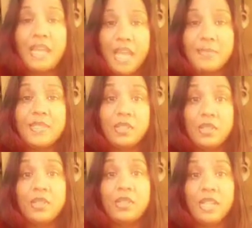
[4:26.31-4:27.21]

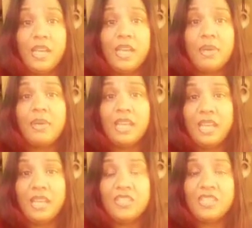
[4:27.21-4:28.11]
Absolutely I am. But
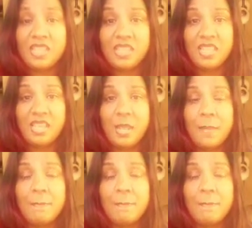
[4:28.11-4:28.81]
here's the thing.